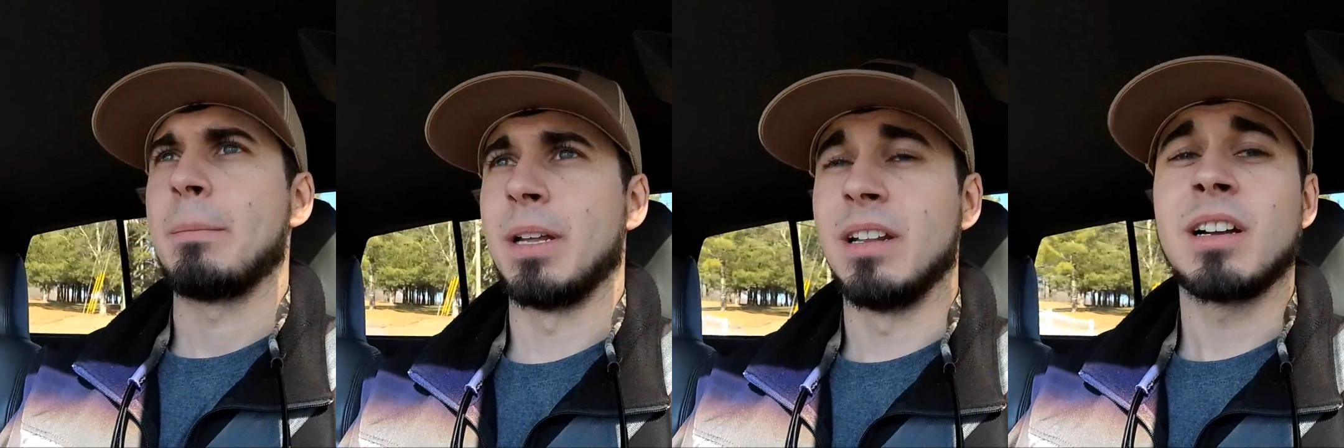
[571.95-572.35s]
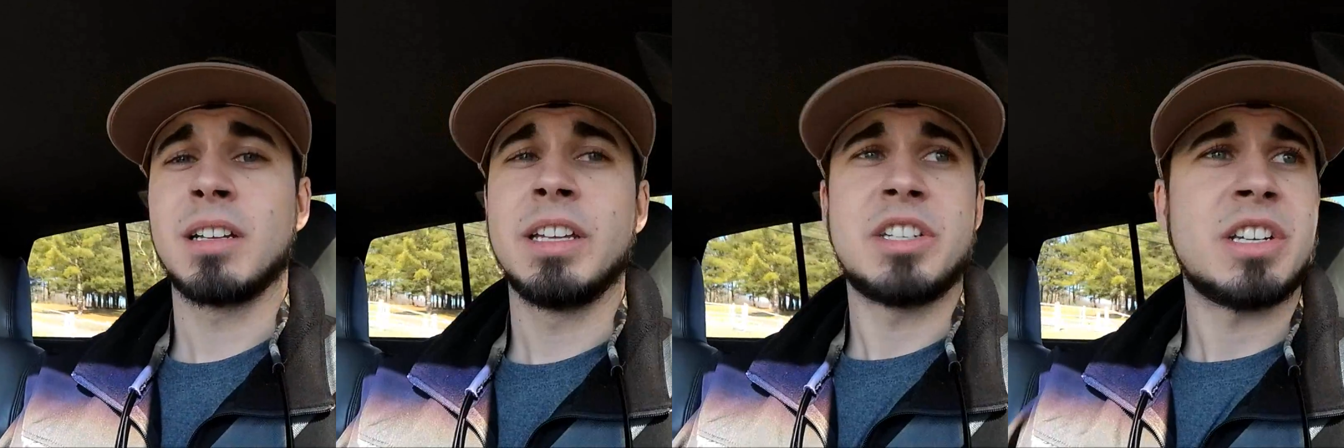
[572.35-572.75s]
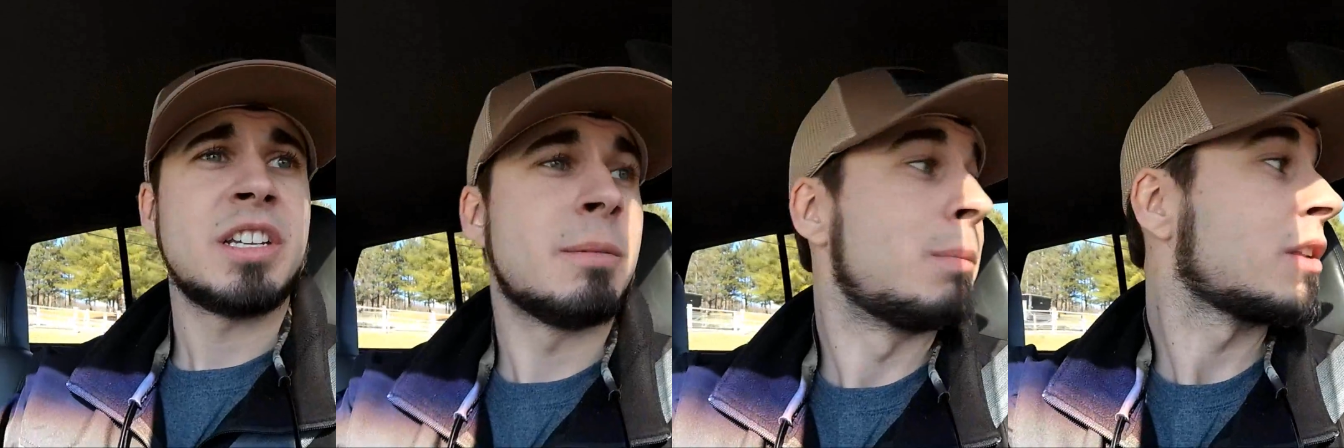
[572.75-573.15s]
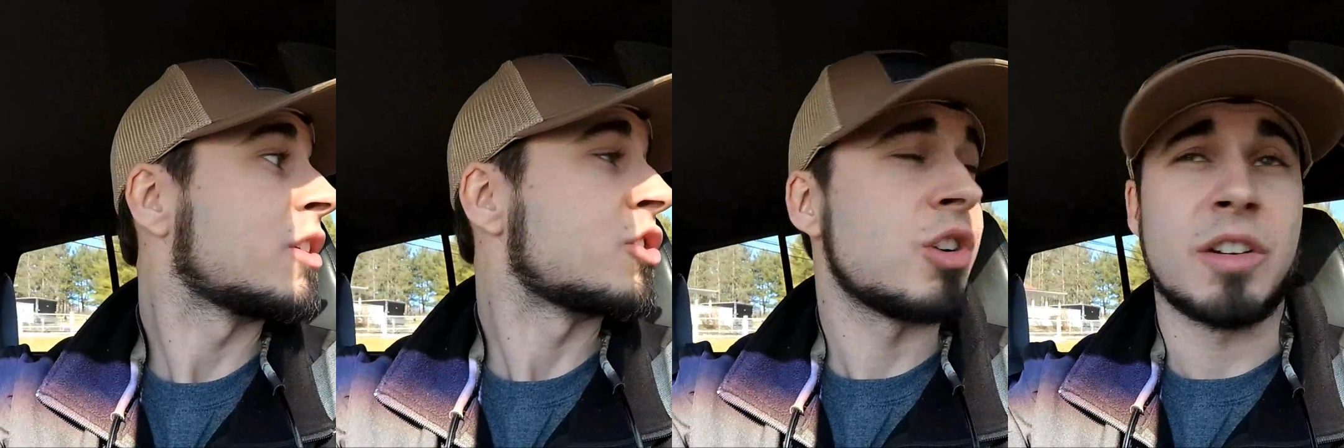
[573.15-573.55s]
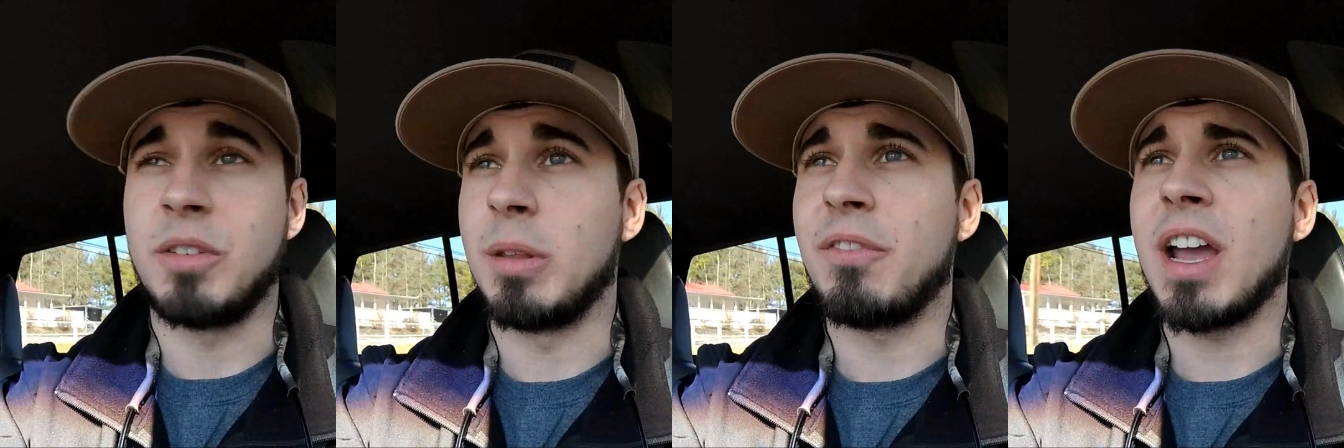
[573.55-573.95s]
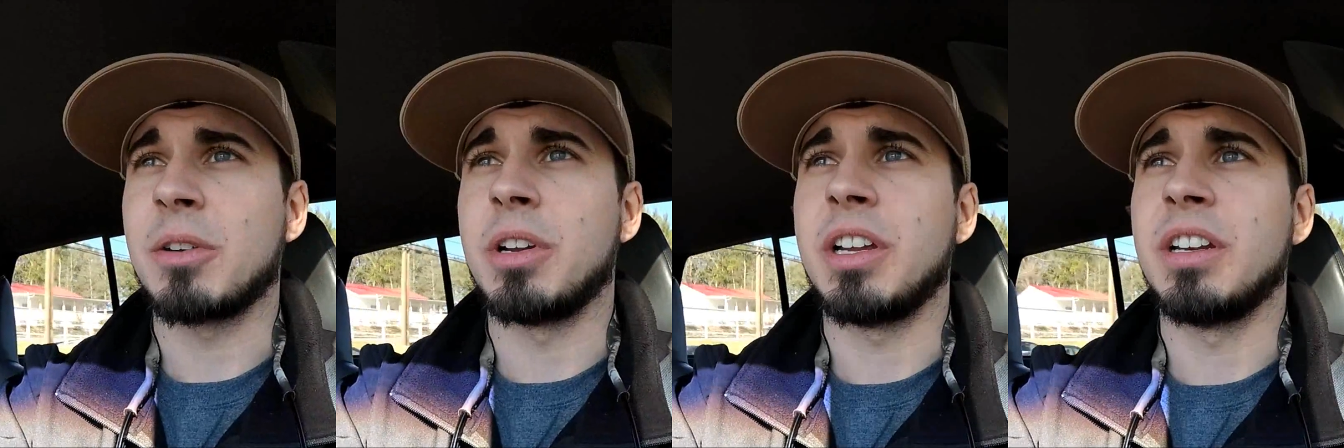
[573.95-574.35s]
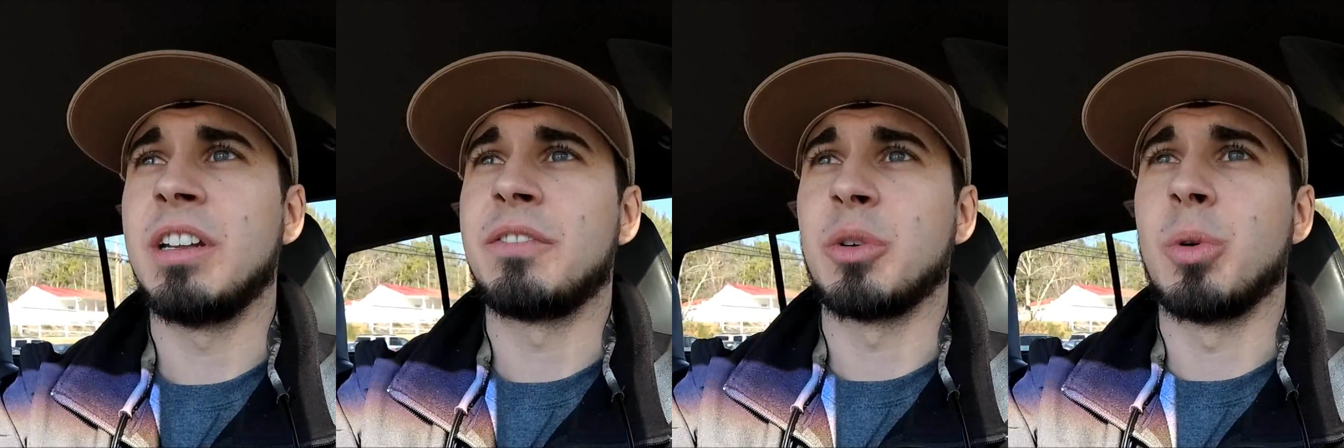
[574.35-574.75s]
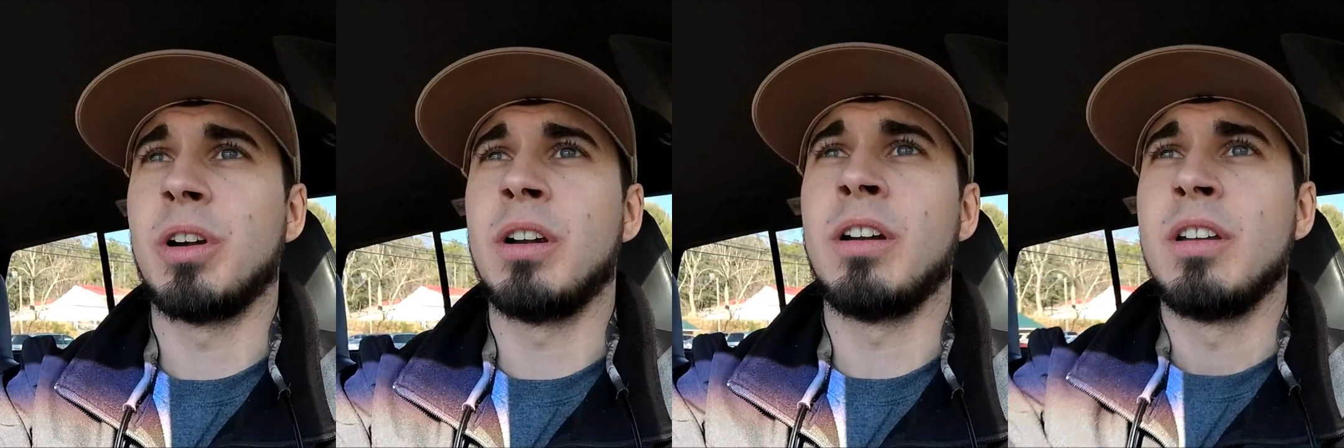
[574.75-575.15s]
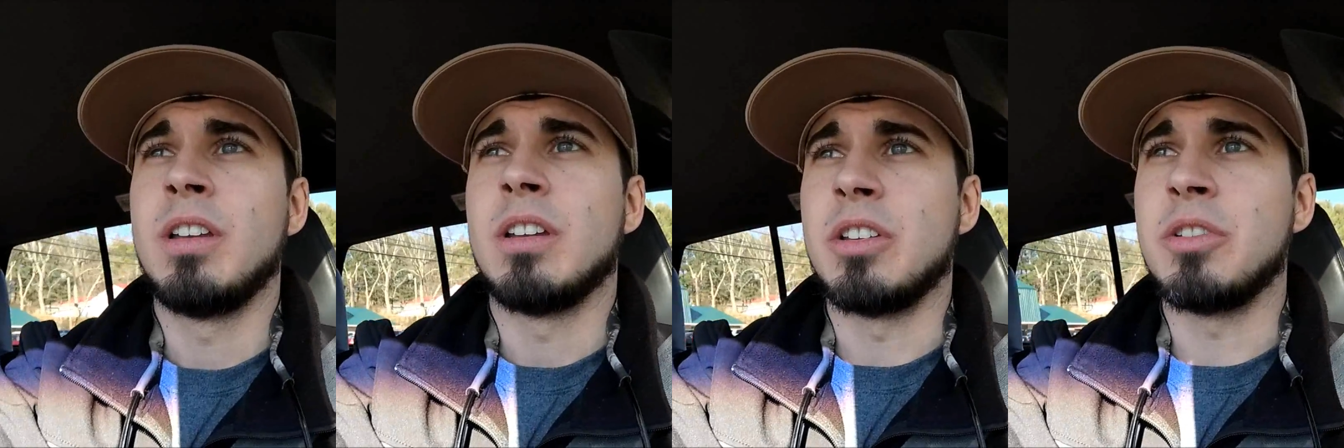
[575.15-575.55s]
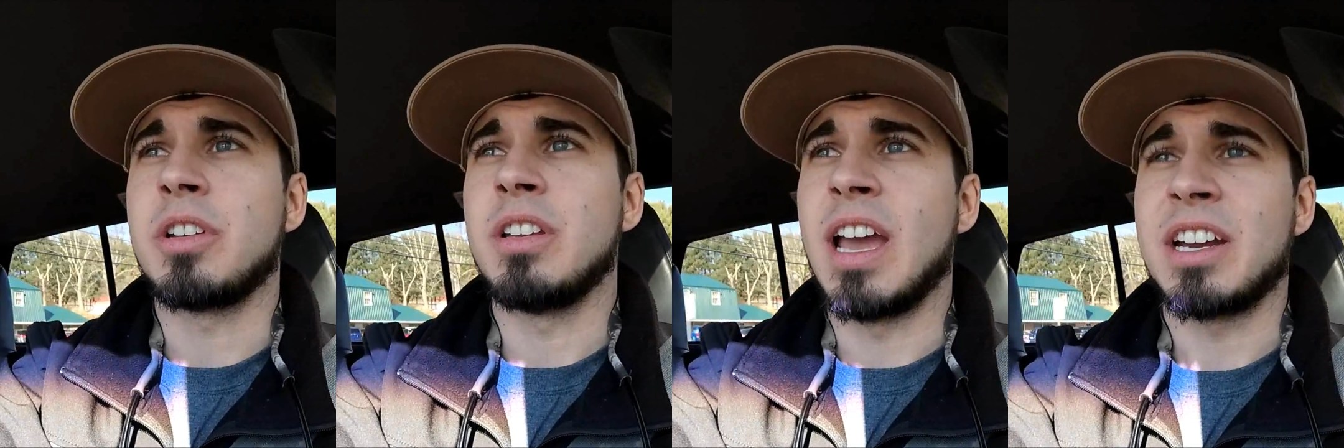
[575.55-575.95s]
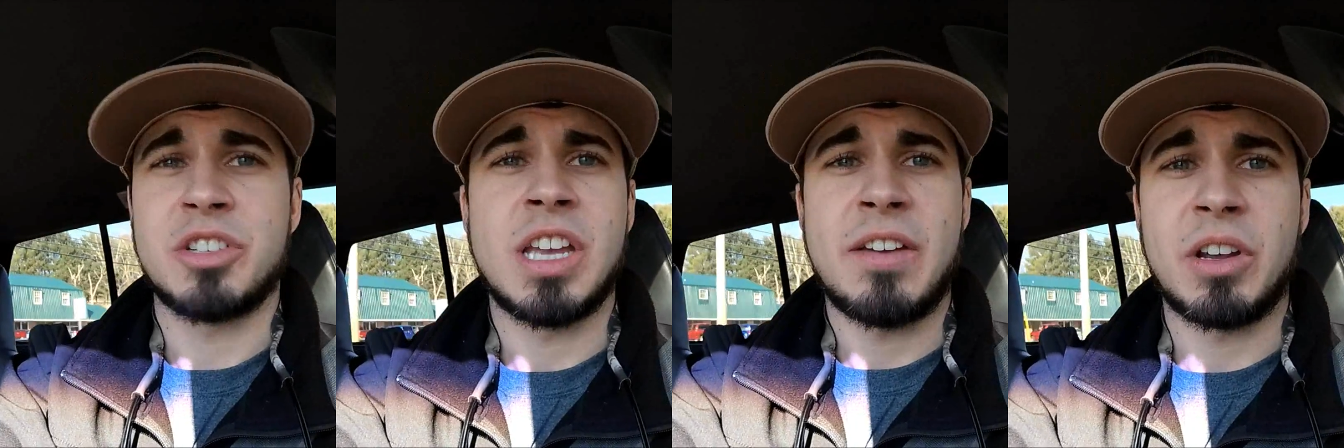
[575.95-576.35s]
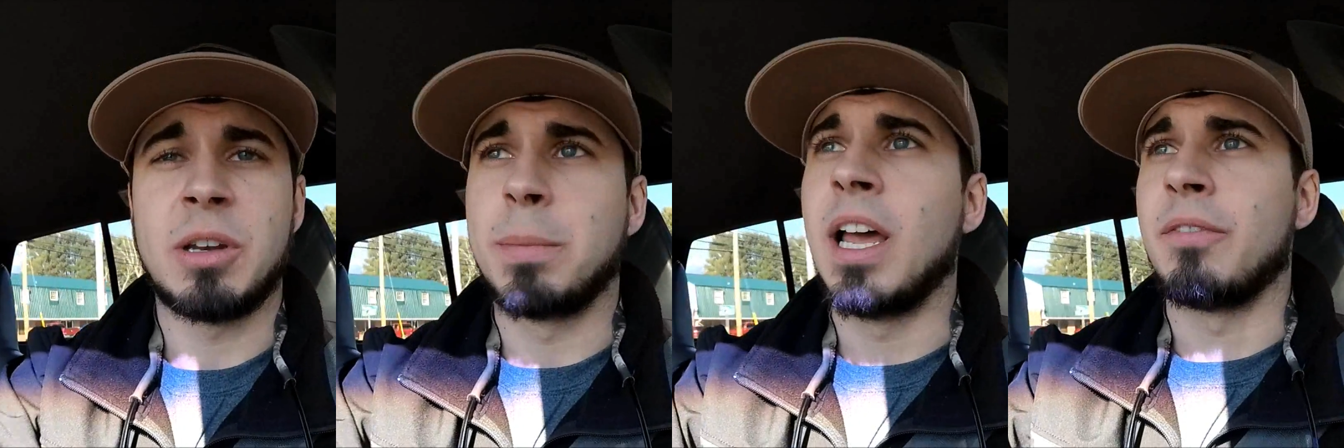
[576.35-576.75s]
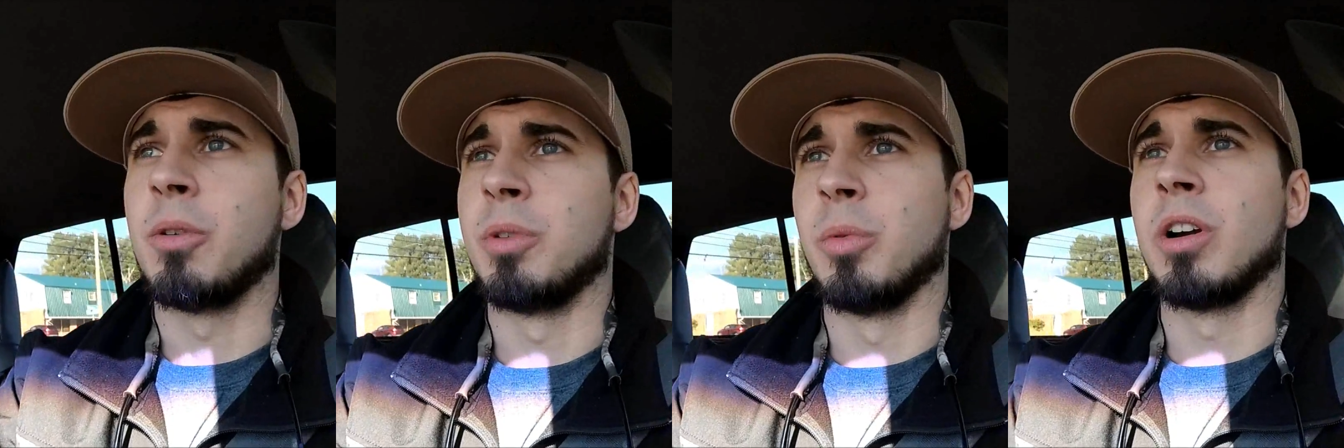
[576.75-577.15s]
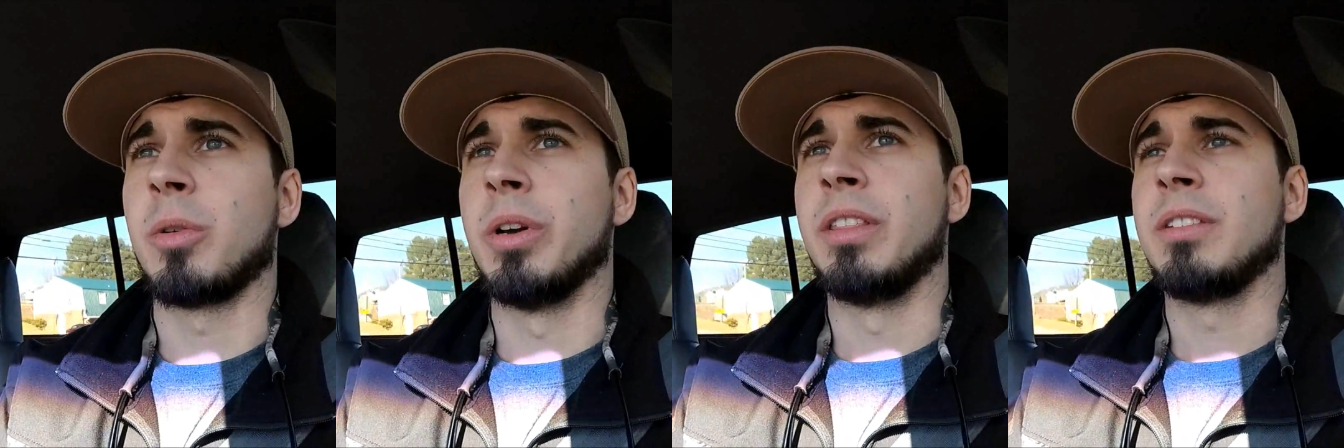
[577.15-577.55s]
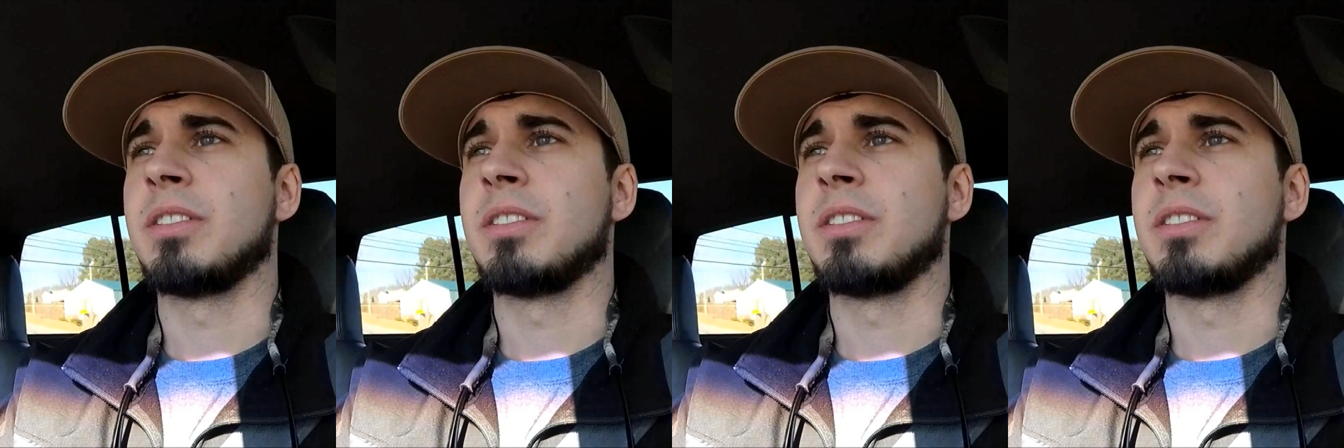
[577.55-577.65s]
but luckily GM built this truck from the factory good enough to where you actually have a good platform to work with.